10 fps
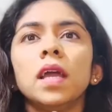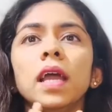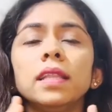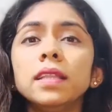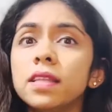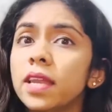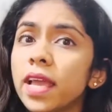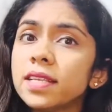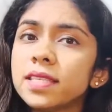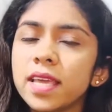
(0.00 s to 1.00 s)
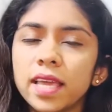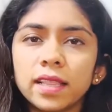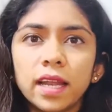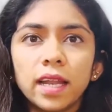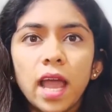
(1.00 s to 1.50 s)
And then the next thing
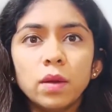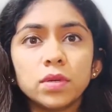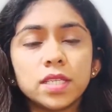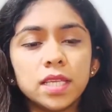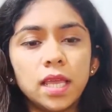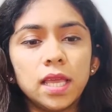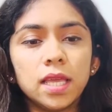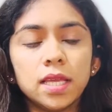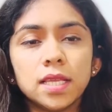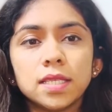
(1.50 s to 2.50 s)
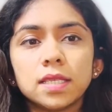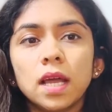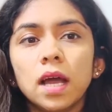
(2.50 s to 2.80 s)
that I would say is,